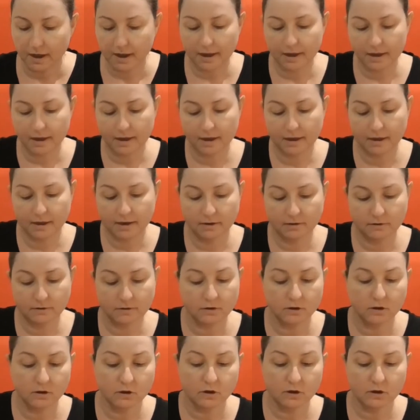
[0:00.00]
and
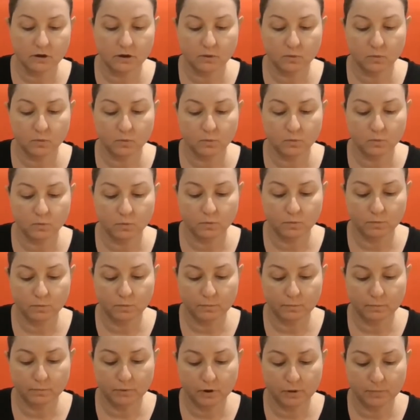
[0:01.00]

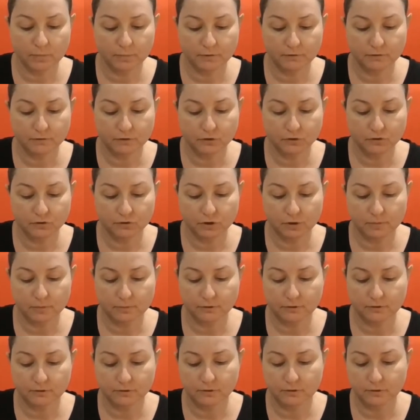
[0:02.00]
pop a few
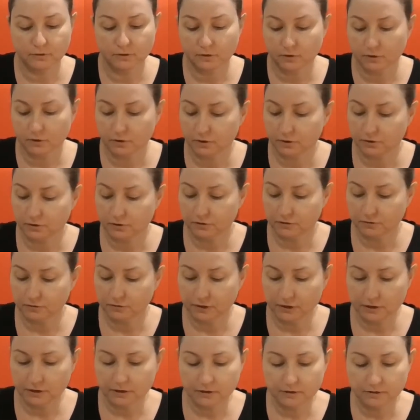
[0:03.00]
drops on your
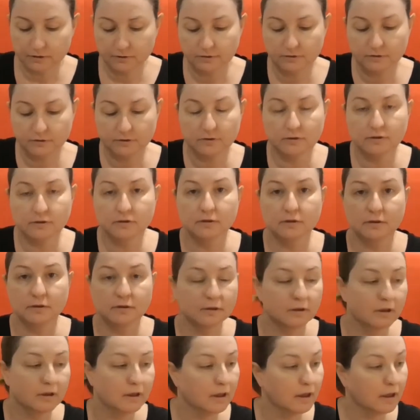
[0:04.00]
fingers
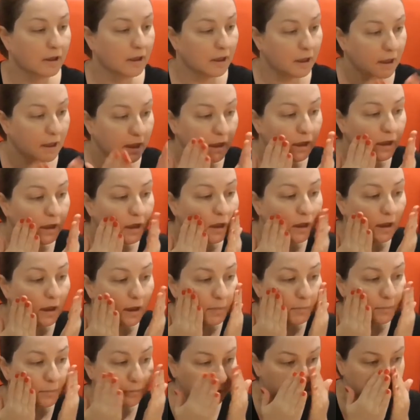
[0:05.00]

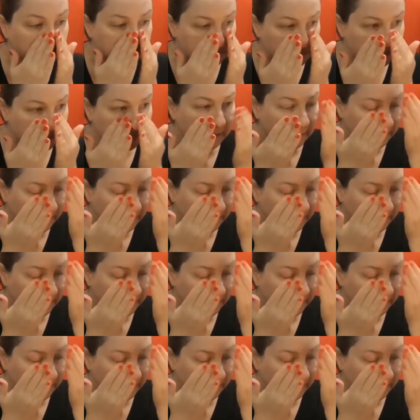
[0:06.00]
and press it